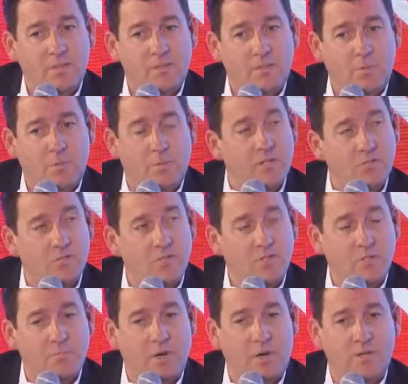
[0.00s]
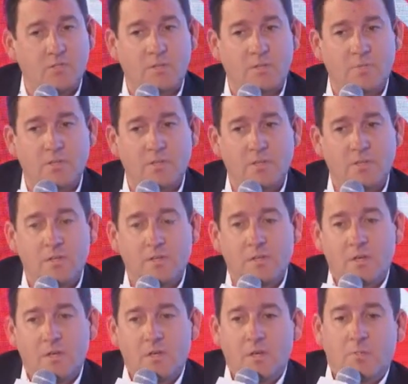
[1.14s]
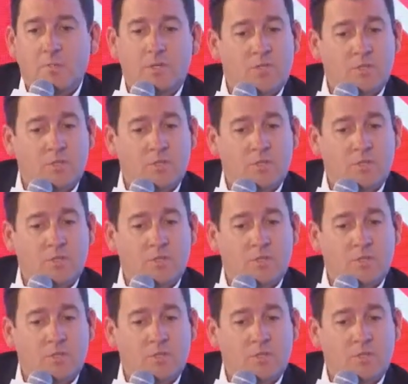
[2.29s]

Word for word: uh, propensity to buy something. But yeah,